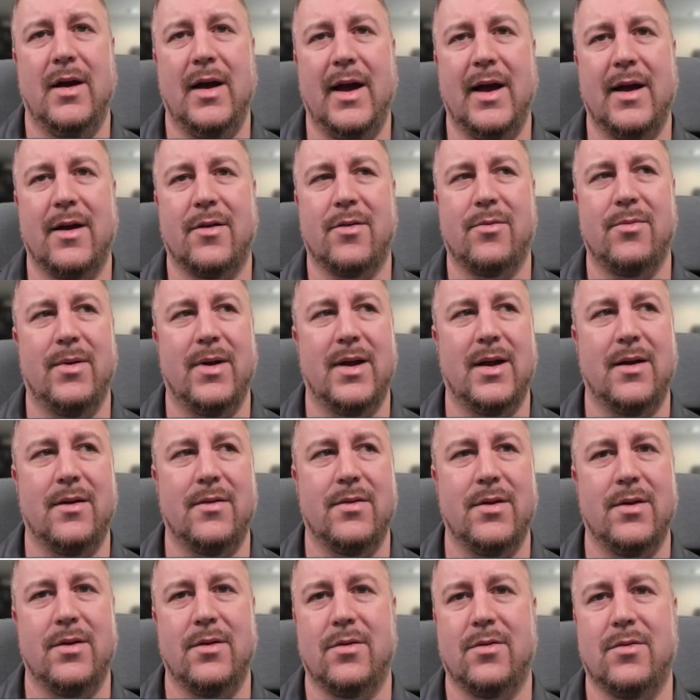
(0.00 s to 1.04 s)
X-wing
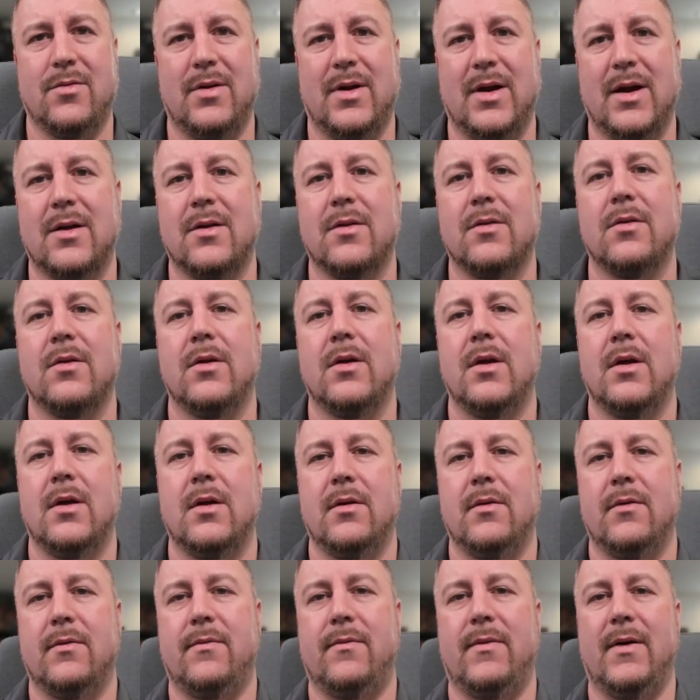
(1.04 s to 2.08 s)
that's like
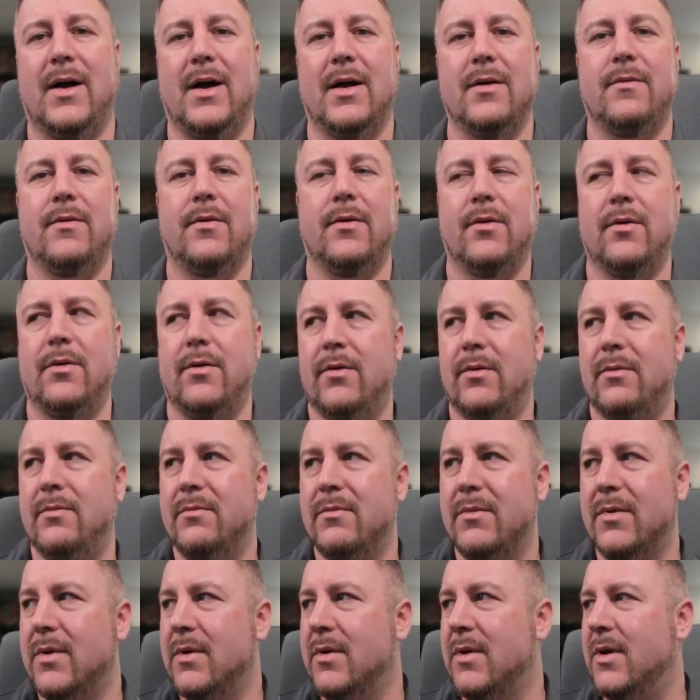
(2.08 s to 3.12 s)
5 hull,
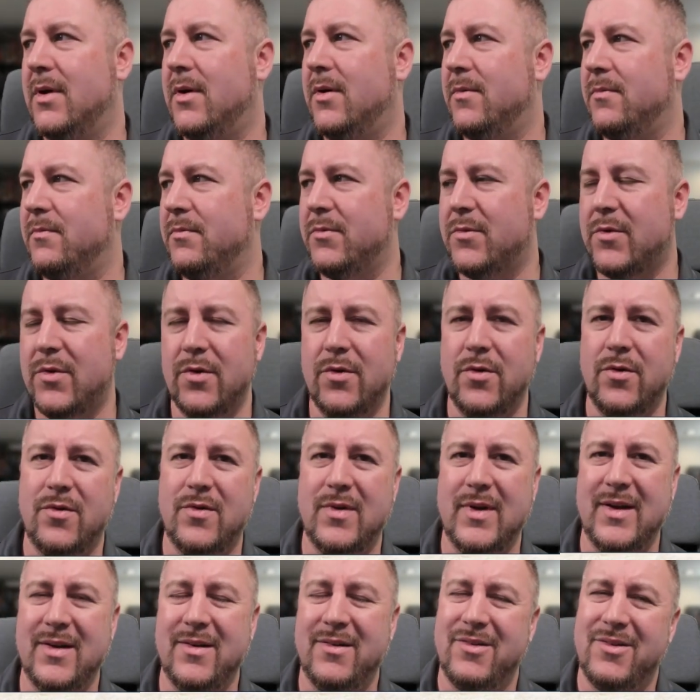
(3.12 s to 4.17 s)
2
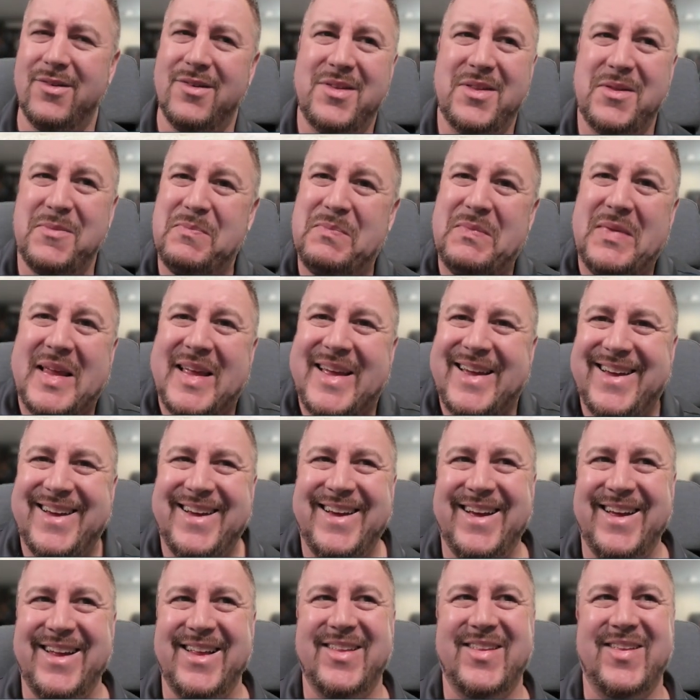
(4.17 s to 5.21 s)
shields,
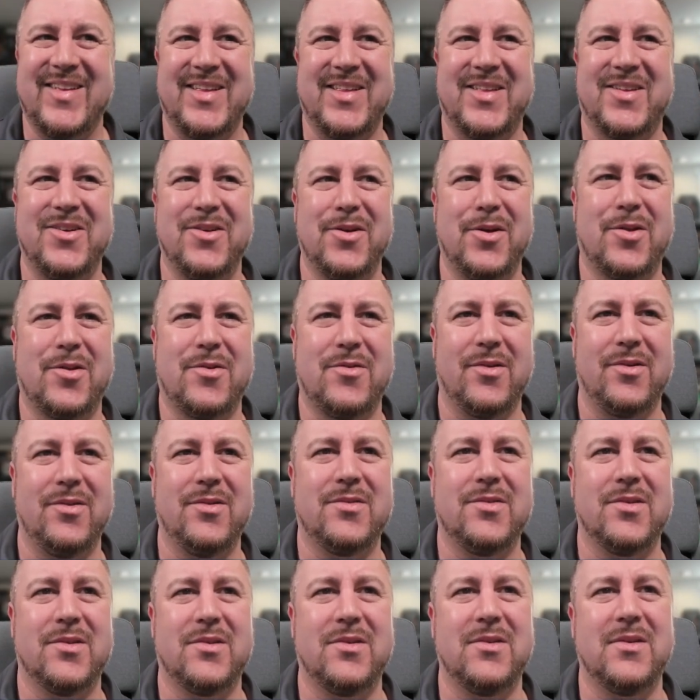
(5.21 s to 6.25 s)
it's going to struggle
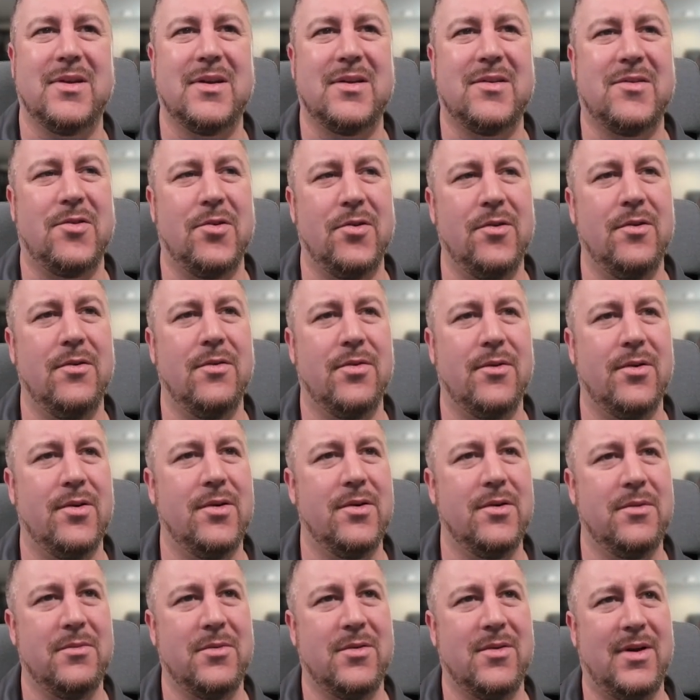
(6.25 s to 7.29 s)
to chew
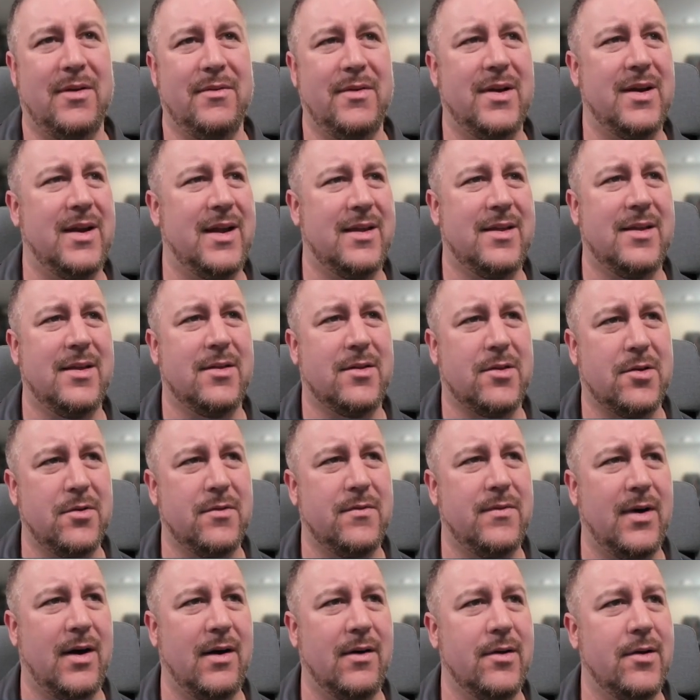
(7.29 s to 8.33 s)
through. So I think this is
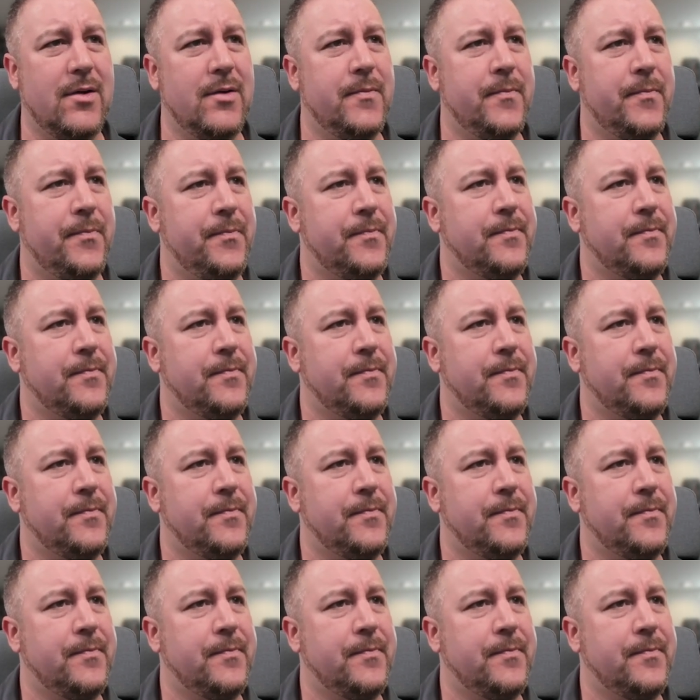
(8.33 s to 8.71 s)
good value.